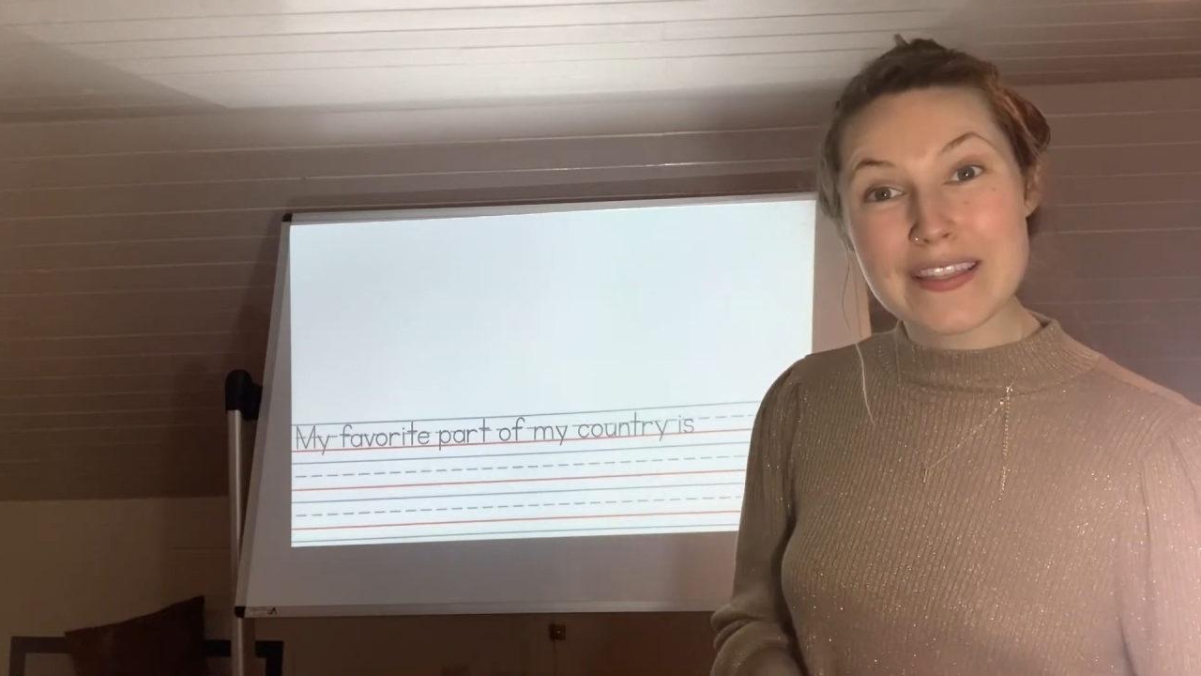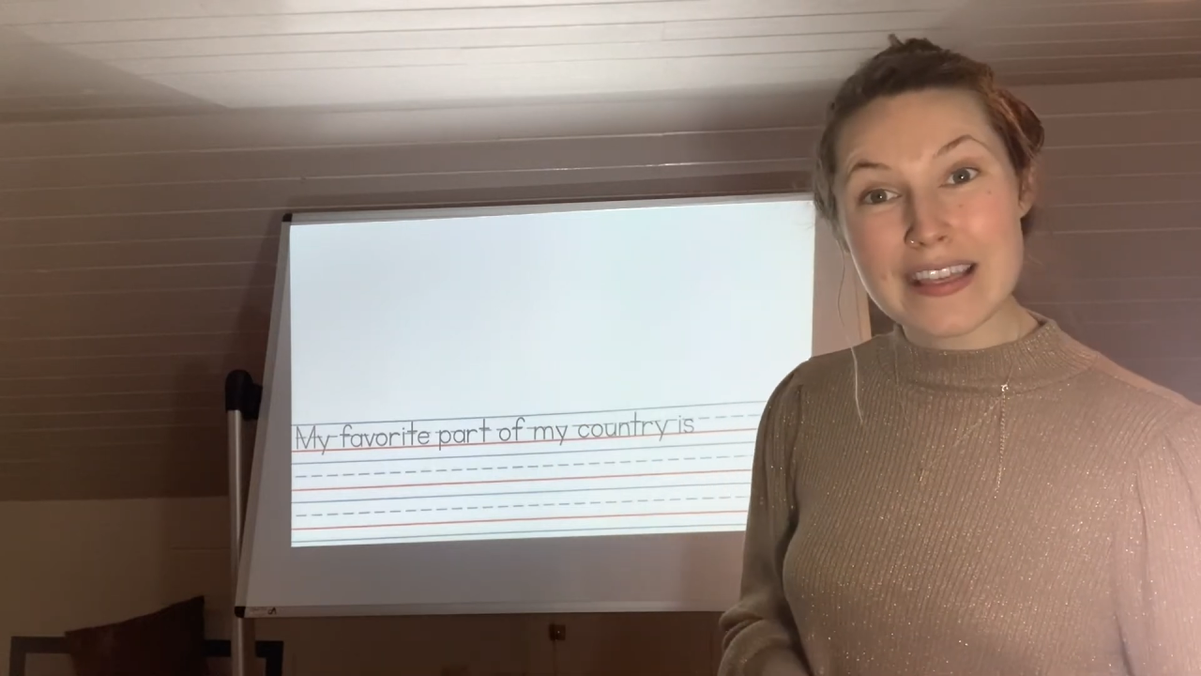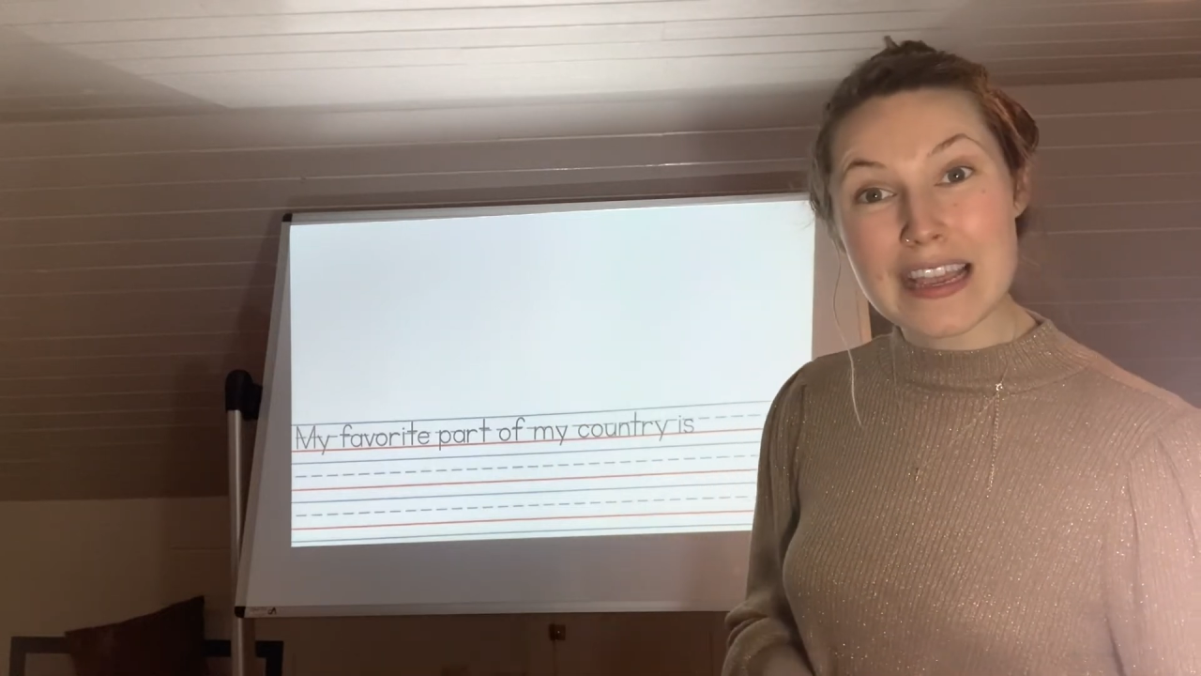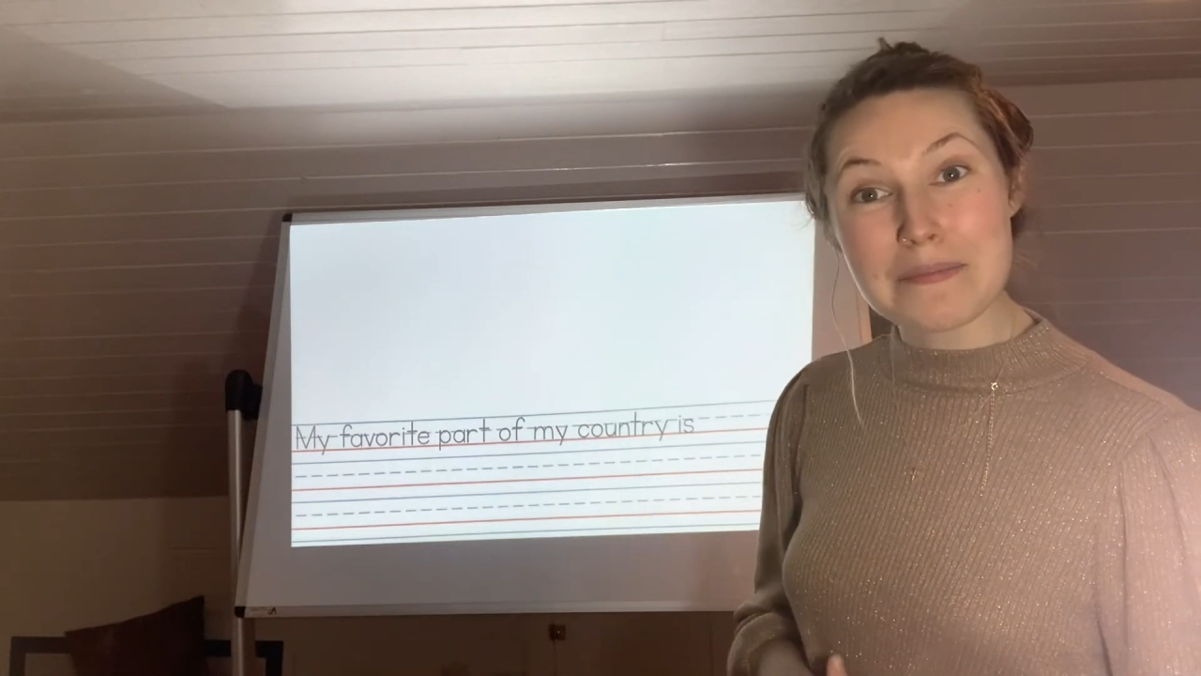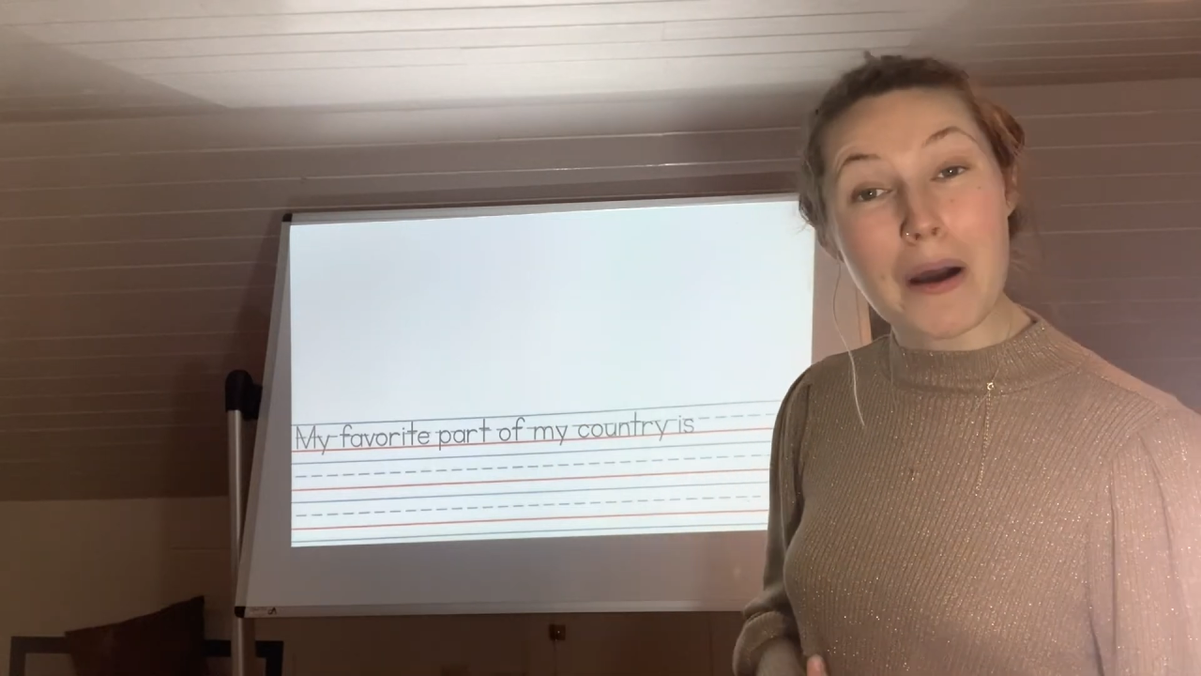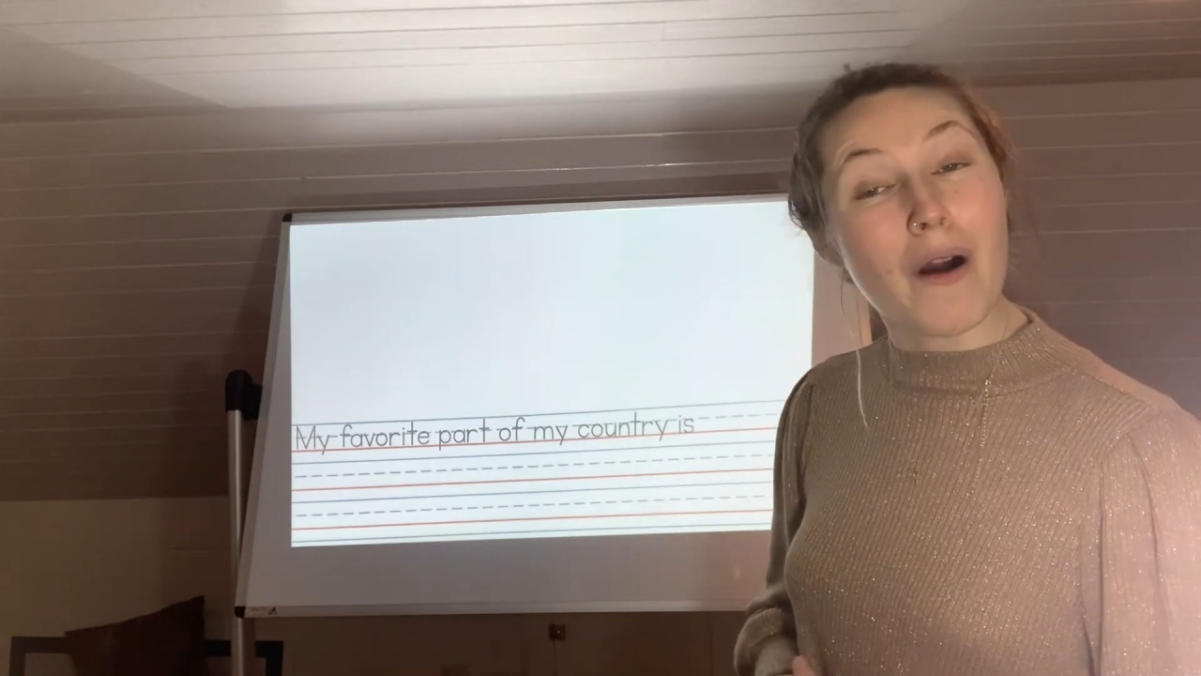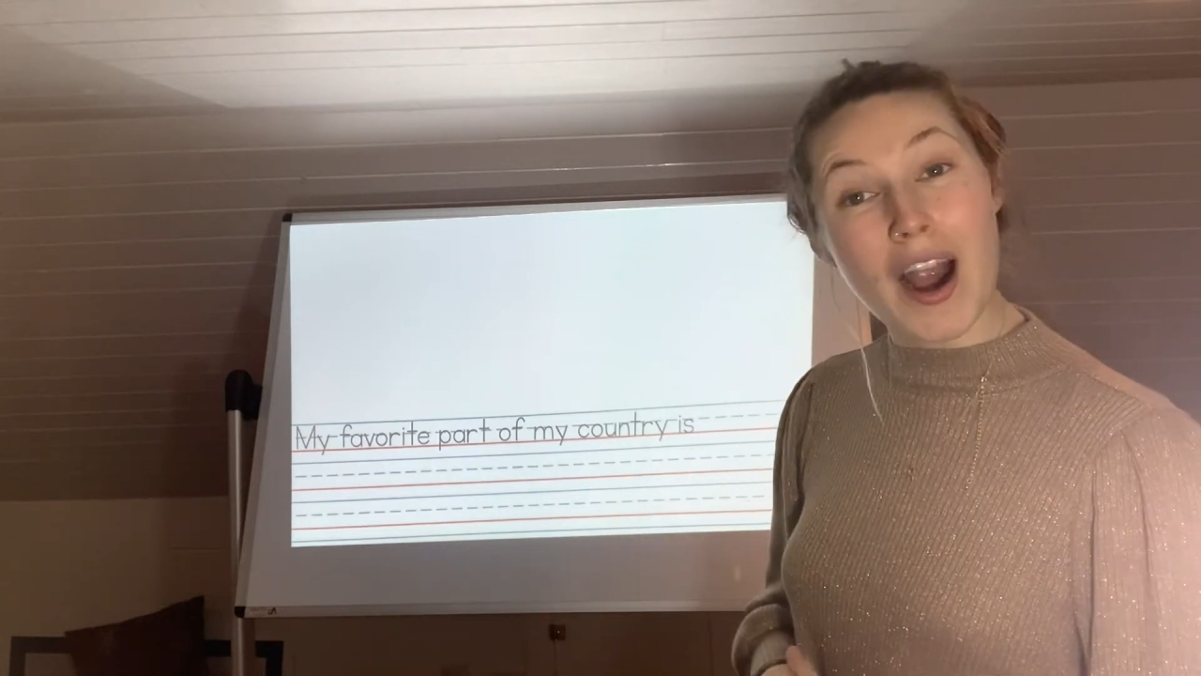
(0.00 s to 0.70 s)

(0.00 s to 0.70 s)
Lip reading: to think about